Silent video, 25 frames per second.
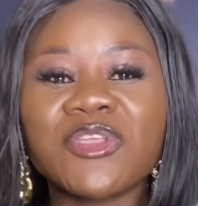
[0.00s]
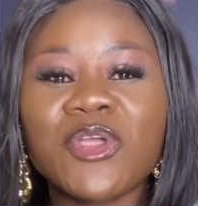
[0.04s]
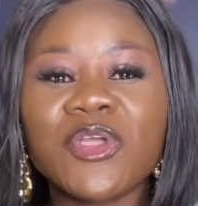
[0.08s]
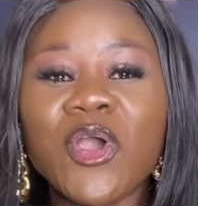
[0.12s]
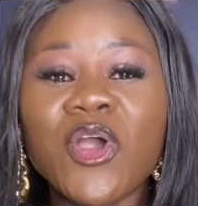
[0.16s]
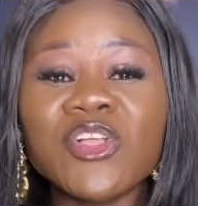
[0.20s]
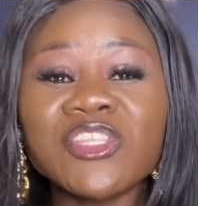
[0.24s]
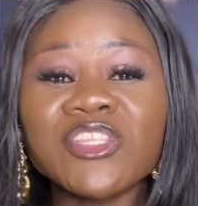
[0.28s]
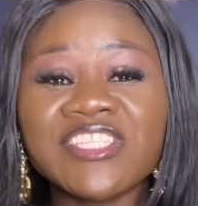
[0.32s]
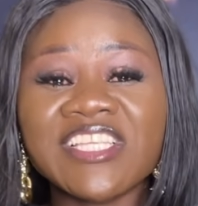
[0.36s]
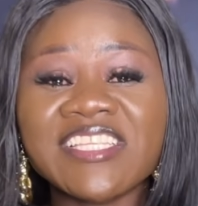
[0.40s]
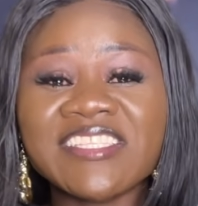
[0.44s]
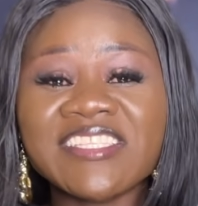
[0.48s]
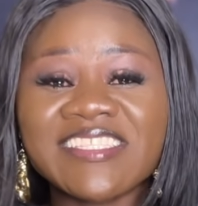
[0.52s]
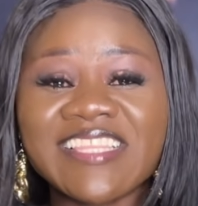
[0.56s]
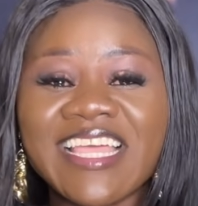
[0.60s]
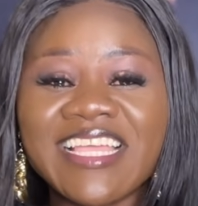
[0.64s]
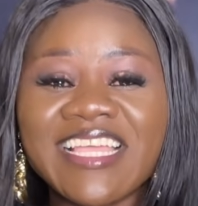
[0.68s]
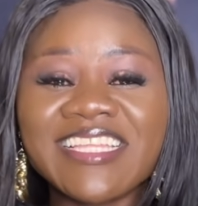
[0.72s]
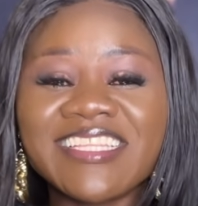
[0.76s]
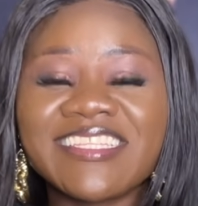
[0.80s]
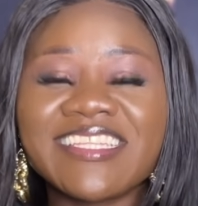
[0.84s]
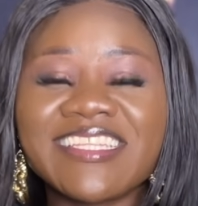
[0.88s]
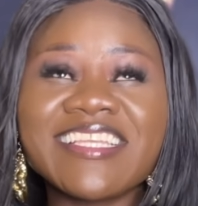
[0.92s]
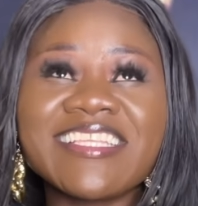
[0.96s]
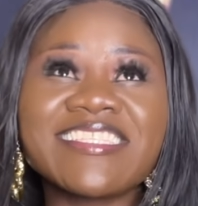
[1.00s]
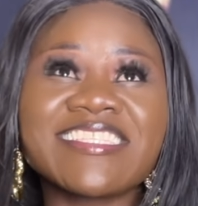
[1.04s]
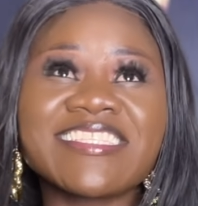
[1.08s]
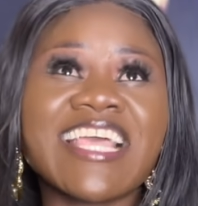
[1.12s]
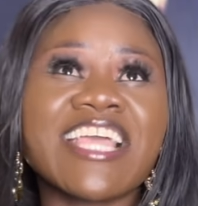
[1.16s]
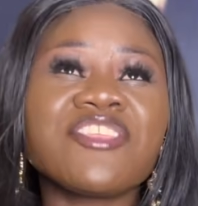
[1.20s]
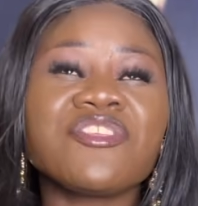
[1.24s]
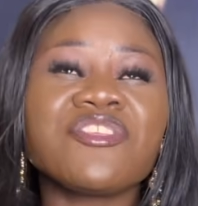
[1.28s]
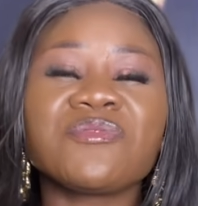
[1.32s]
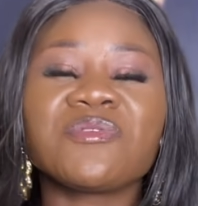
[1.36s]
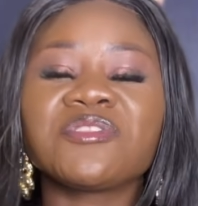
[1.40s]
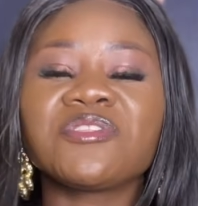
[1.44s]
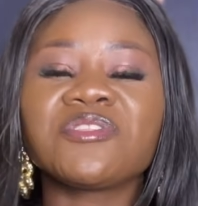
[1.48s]
content like this and
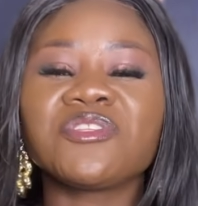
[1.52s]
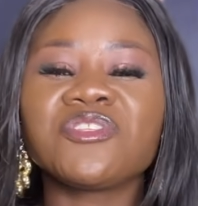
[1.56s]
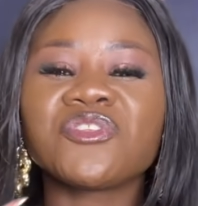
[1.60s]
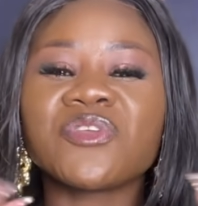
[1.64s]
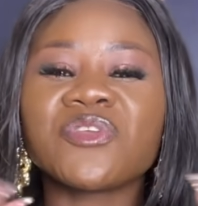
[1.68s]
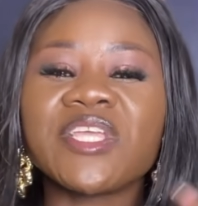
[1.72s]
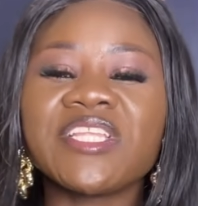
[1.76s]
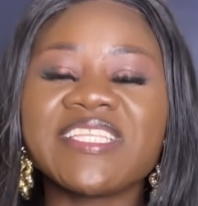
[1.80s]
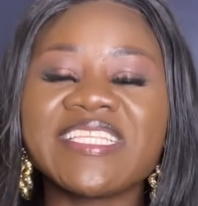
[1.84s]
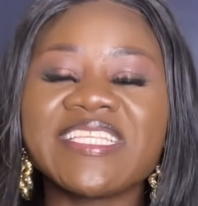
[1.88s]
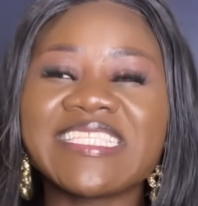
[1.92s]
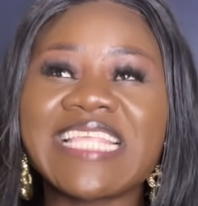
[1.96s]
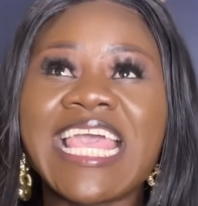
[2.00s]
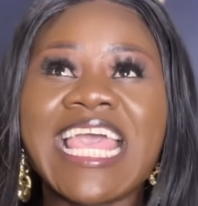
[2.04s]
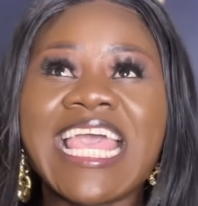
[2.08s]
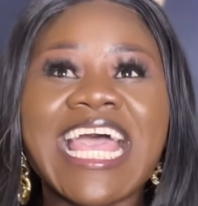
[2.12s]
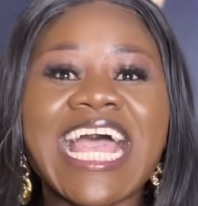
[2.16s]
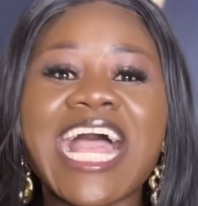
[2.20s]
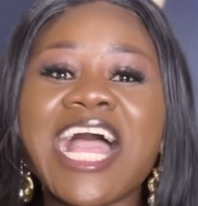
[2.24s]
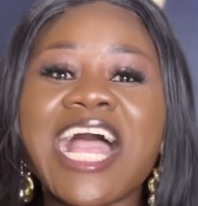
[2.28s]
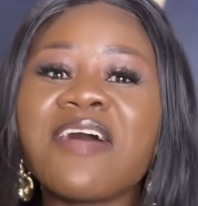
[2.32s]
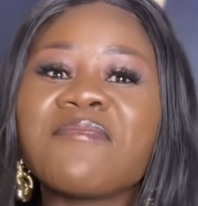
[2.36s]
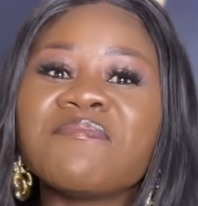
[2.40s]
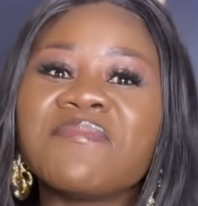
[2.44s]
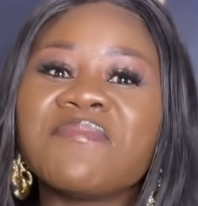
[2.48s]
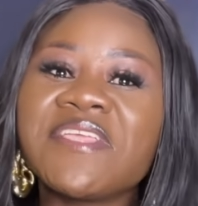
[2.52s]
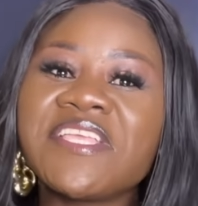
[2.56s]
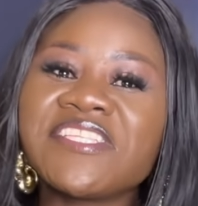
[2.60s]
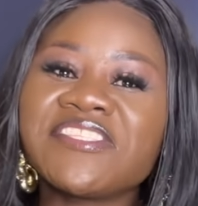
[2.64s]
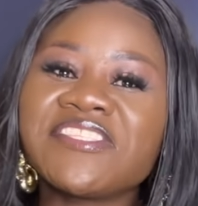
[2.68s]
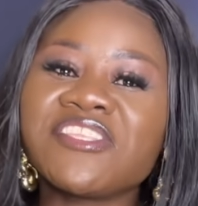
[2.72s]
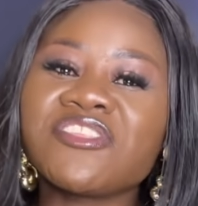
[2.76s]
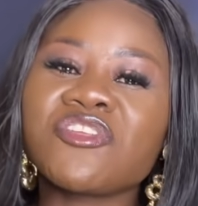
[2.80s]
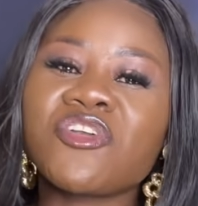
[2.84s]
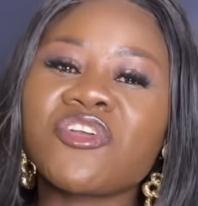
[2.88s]
you want to join this amazing